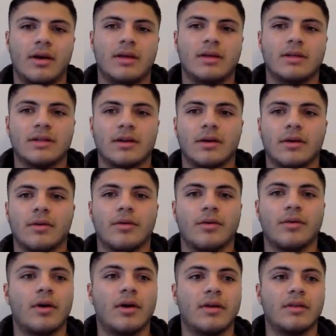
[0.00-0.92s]

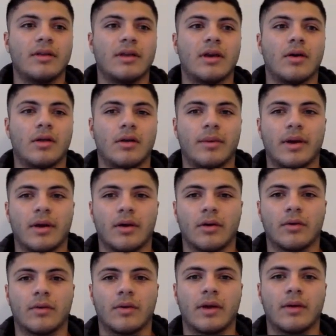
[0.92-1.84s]
So the Kiholo Bay
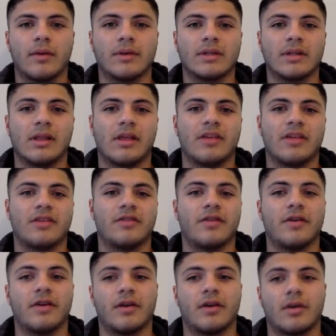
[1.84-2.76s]
earthquake was a
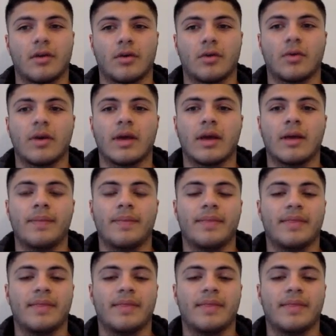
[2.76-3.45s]
lithospheric earthquake